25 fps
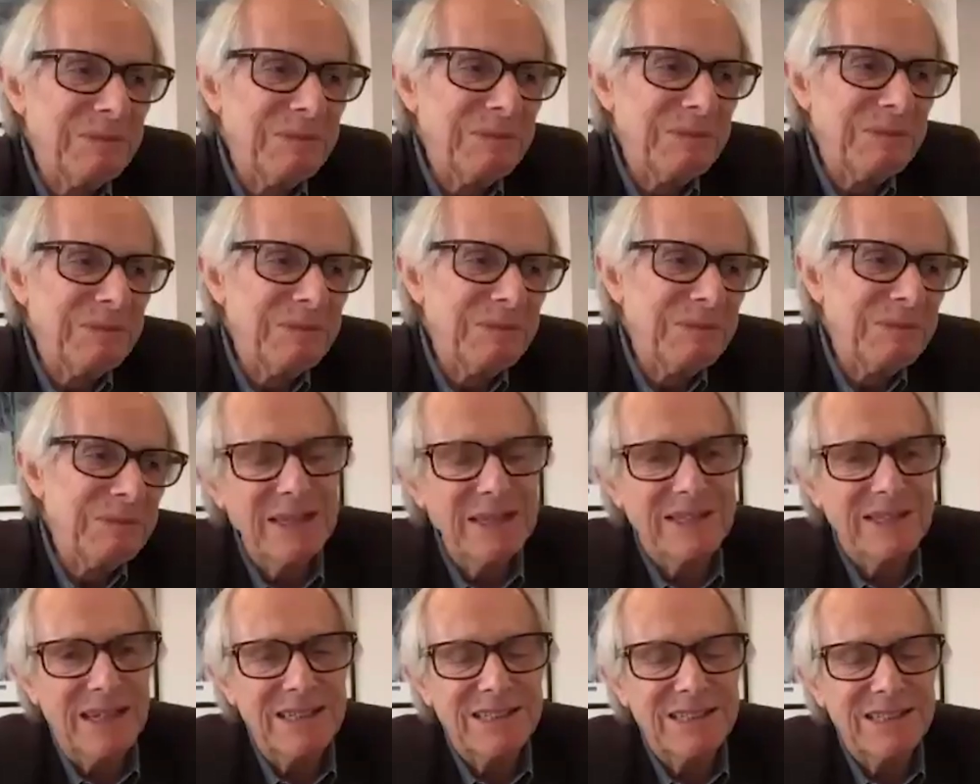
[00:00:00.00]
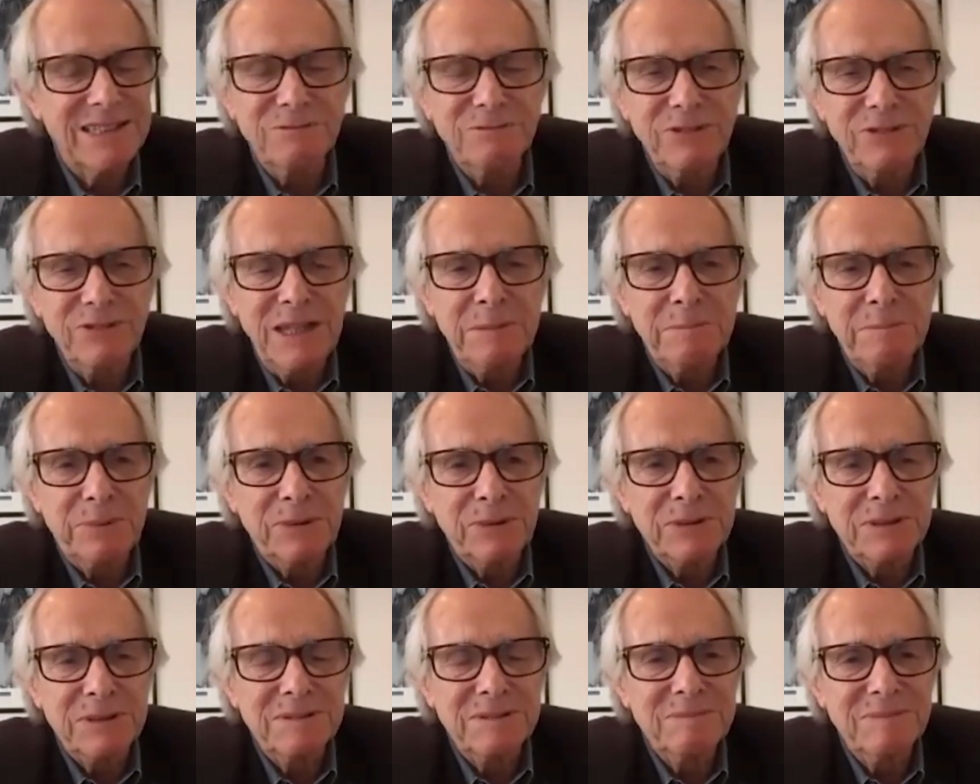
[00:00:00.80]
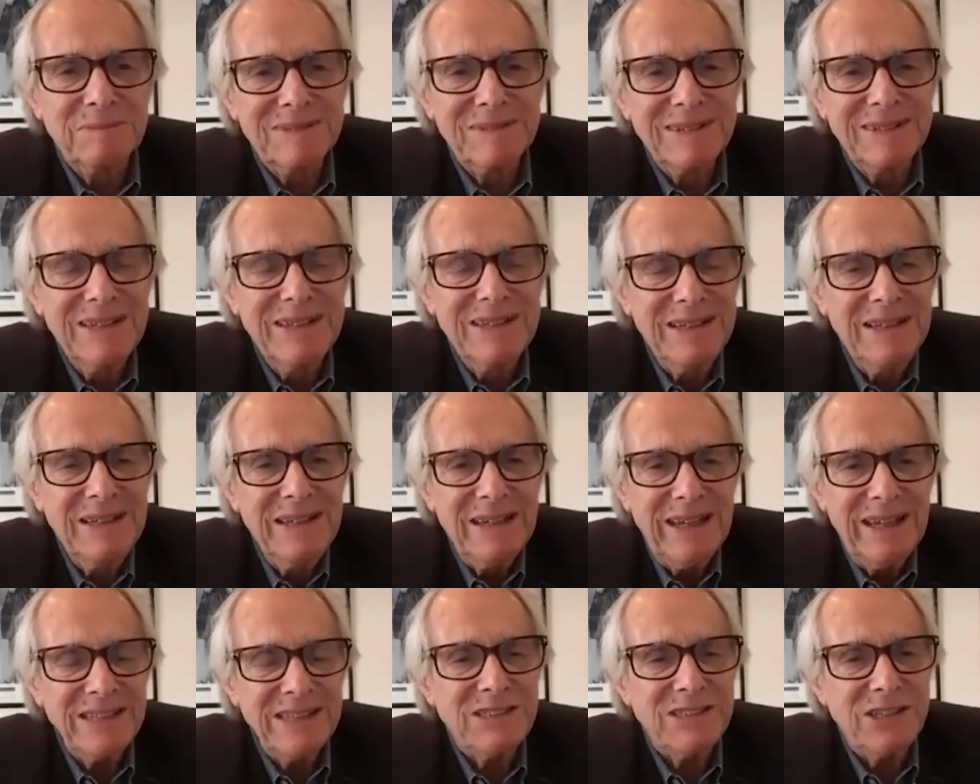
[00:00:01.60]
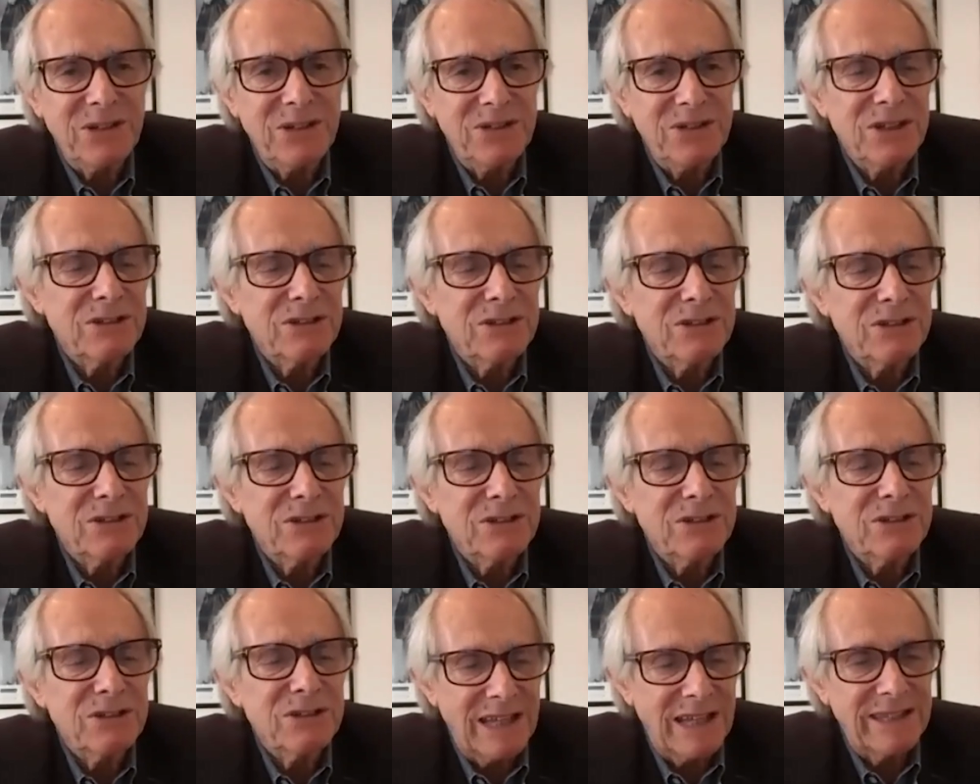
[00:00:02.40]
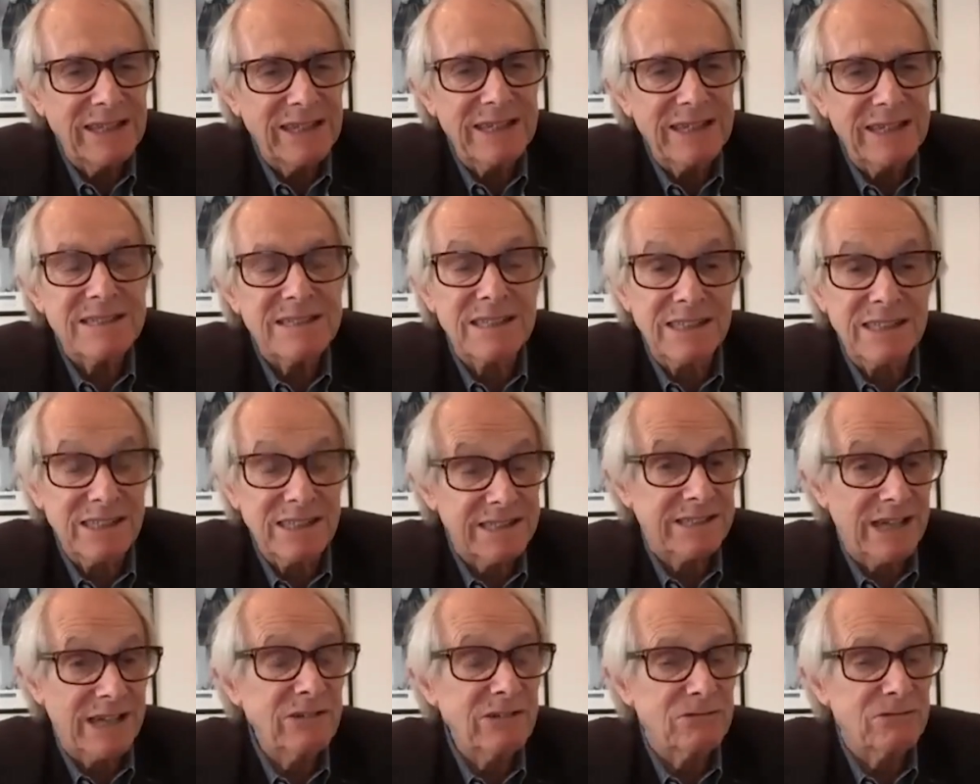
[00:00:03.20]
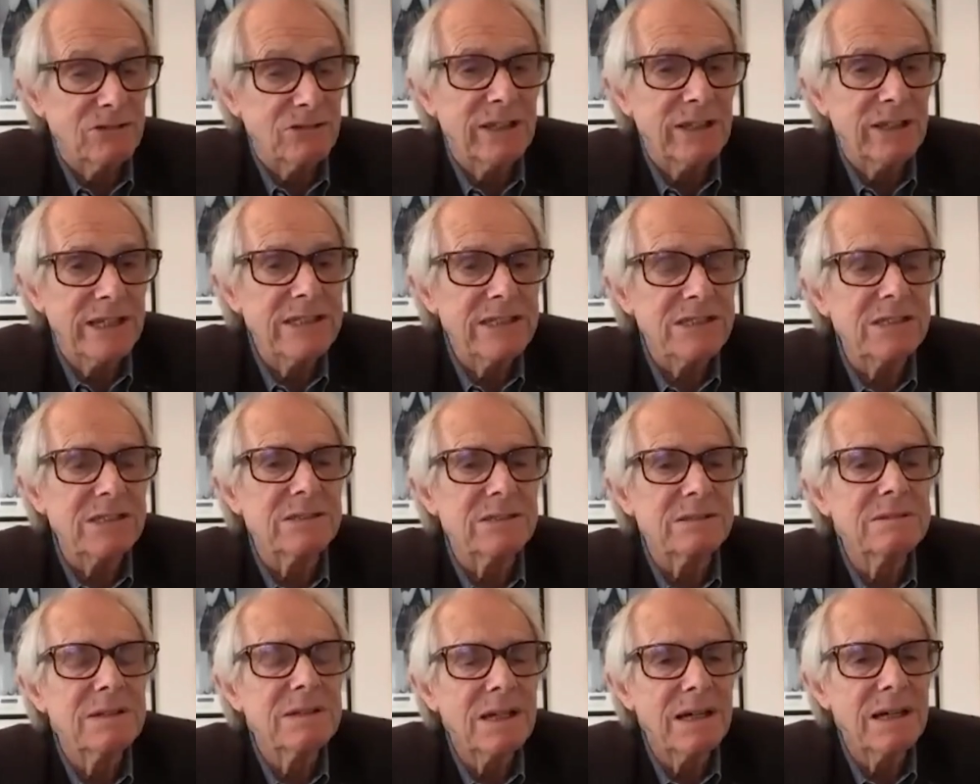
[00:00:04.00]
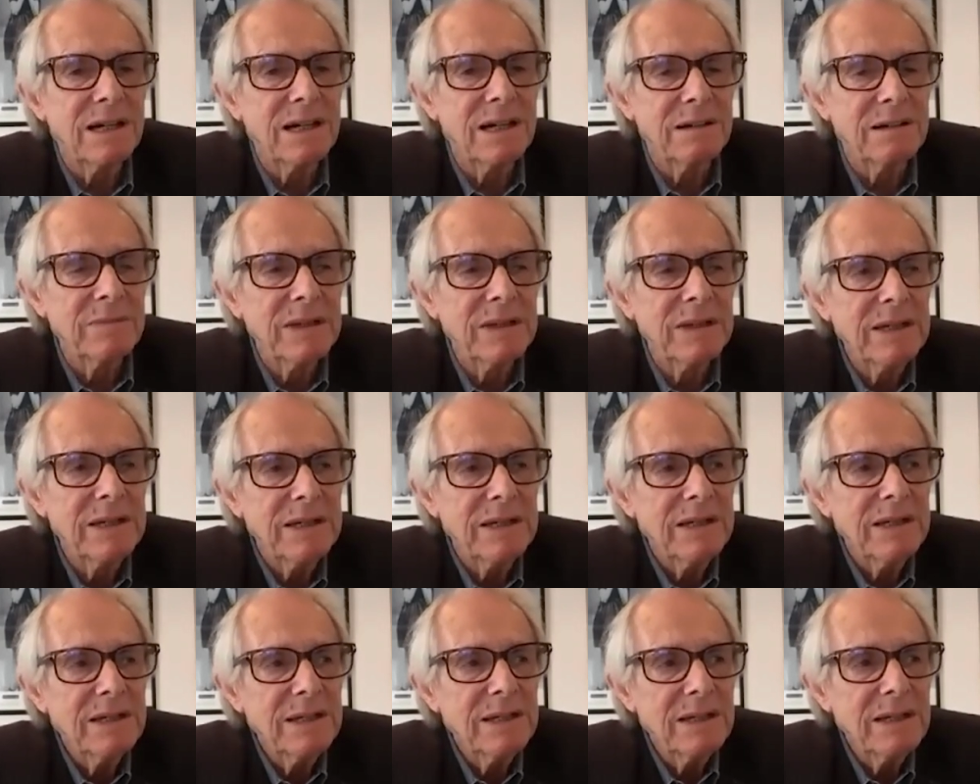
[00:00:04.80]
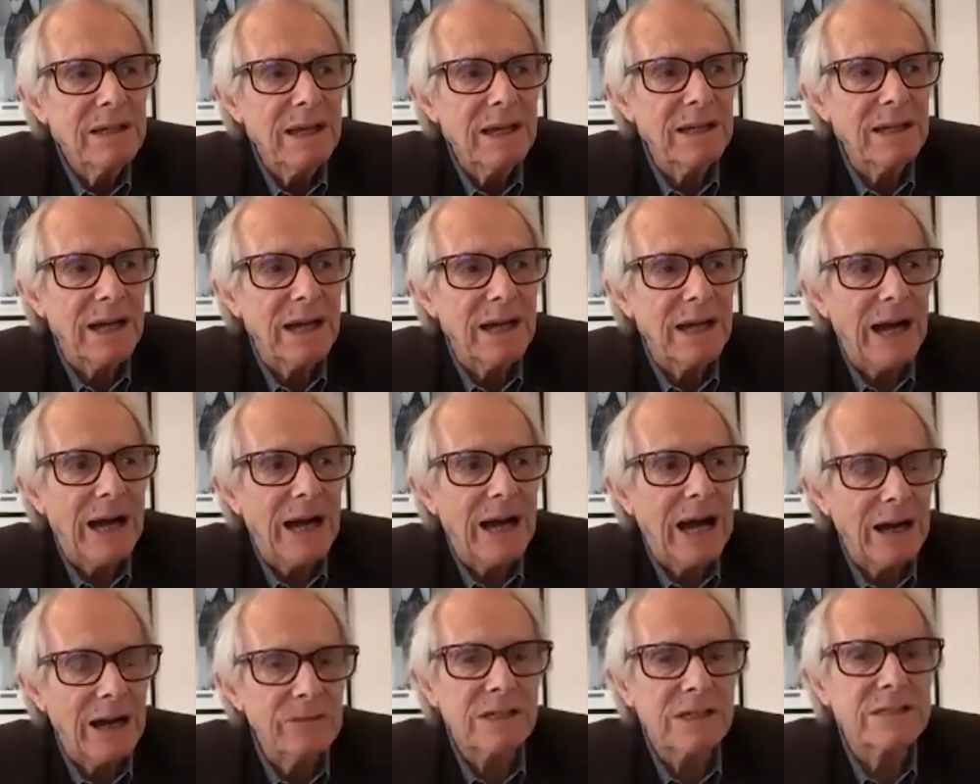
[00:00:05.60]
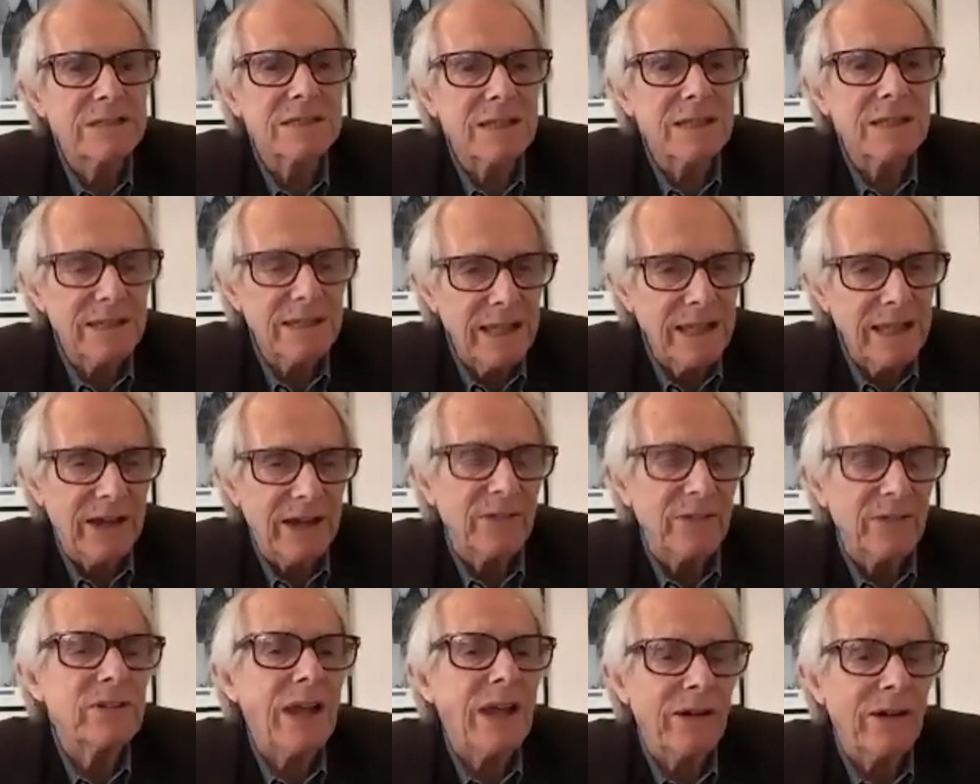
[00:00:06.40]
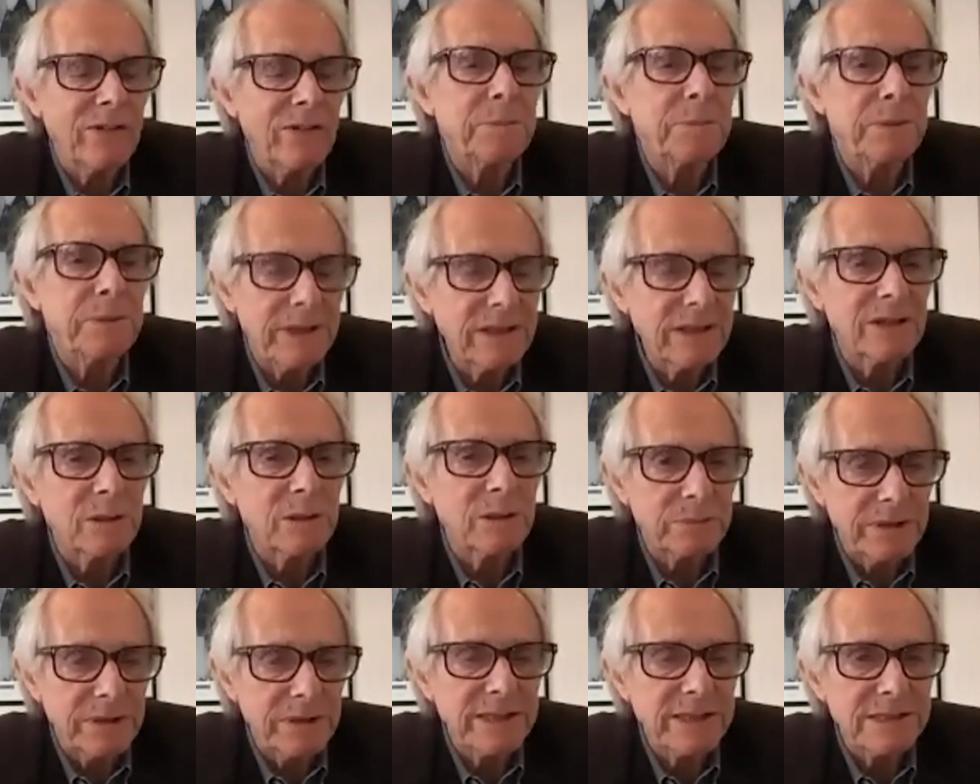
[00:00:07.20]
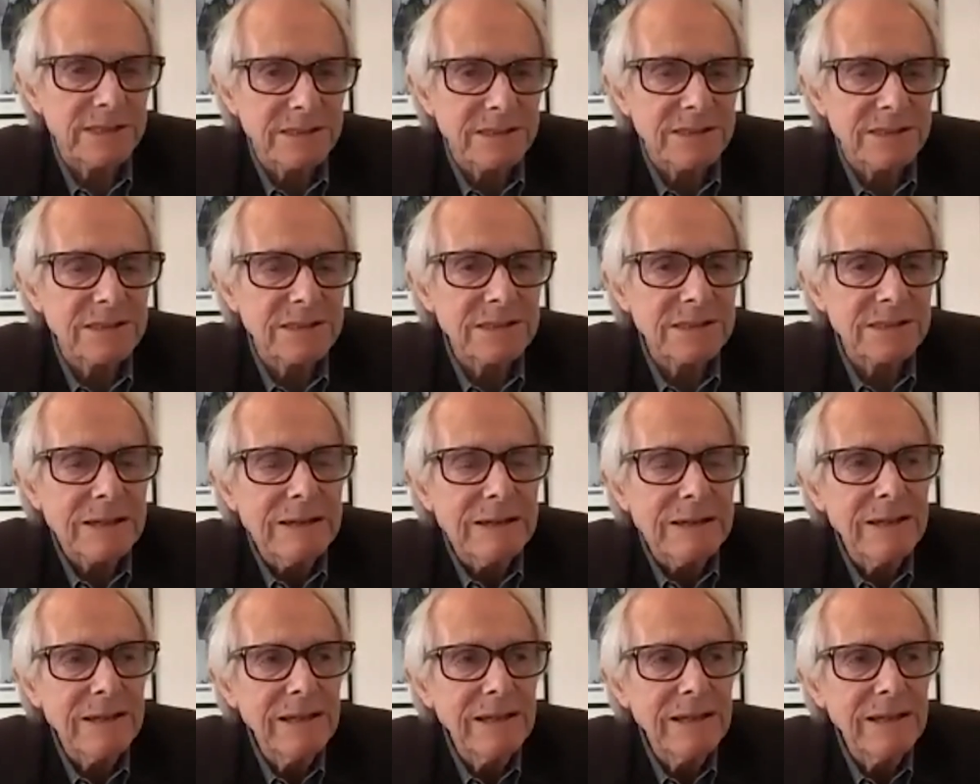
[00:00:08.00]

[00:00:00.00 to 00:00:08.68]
I mean, it's a really important issue you raise. I think it's the central issue. How does the left have a political presence?